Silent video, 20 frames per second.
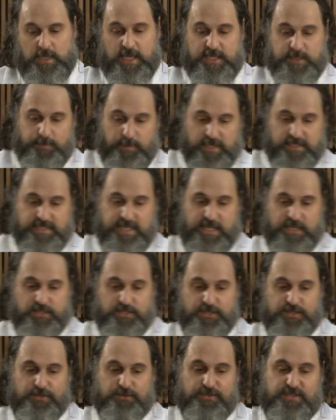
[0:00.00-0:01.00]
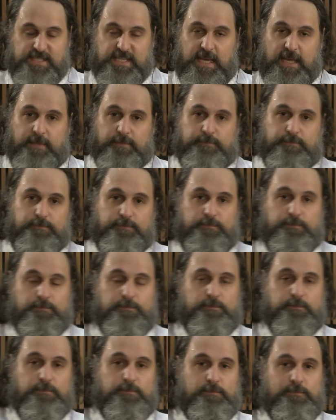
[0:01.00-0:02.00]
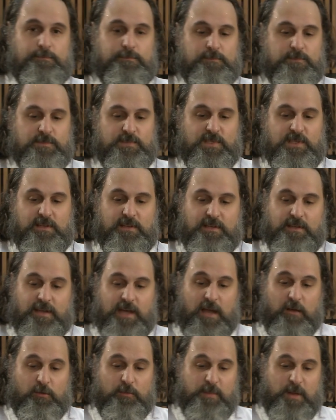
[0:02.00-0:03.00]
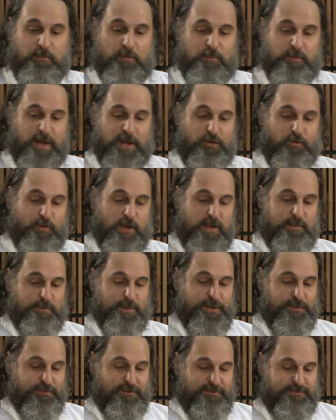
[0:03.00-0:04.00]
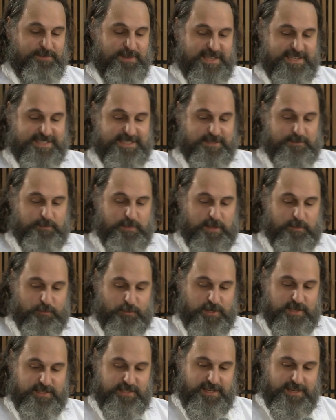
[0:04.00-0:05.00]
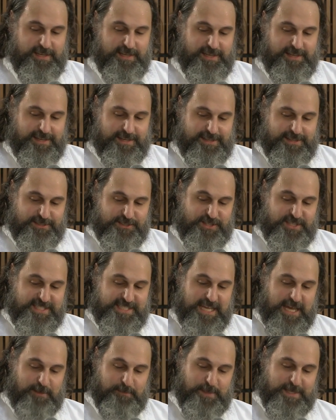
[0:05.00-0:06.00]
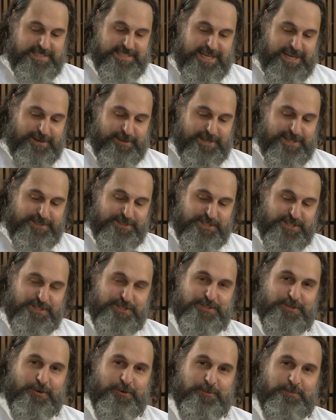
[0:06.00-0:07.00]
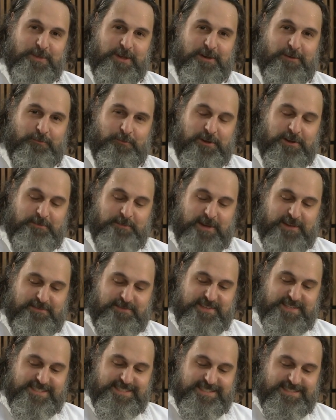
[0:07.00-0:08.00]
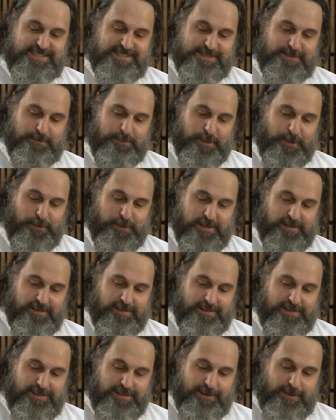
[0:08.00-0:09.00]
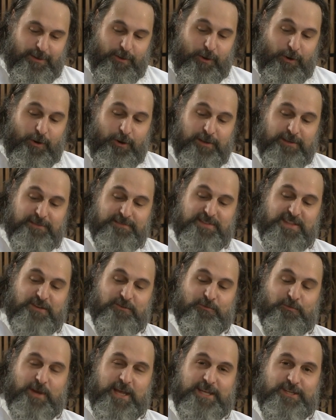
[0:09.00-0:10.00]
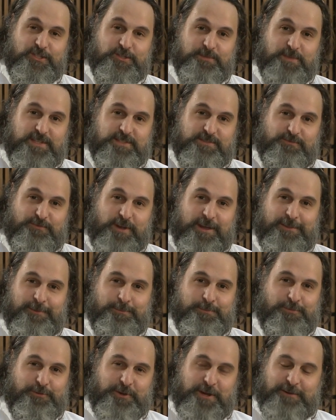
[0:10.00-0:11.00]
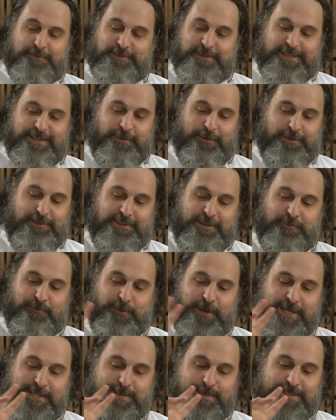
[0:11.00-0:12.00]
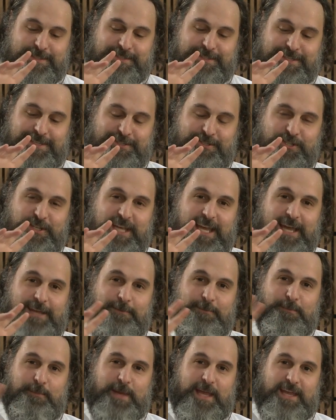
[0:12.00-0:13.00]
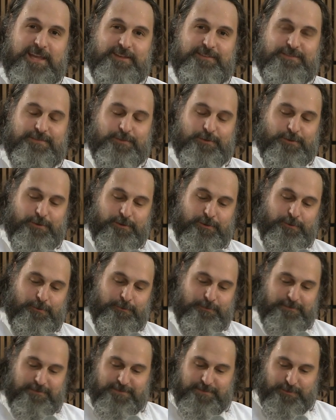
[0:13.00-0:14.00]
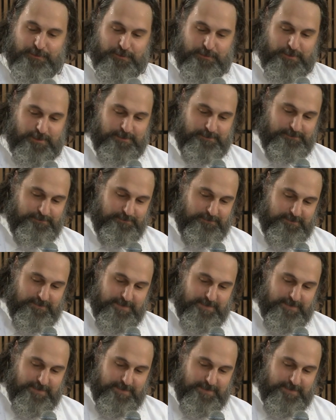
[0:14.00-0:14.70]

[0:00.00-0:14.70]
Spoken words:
Expectations are set. I remember my grandmother of blessed memory. She sat me down and she showed me on one of my visits to Boca all of the arrangements, rather proudly, all the arrangements that she had made for her own funeral.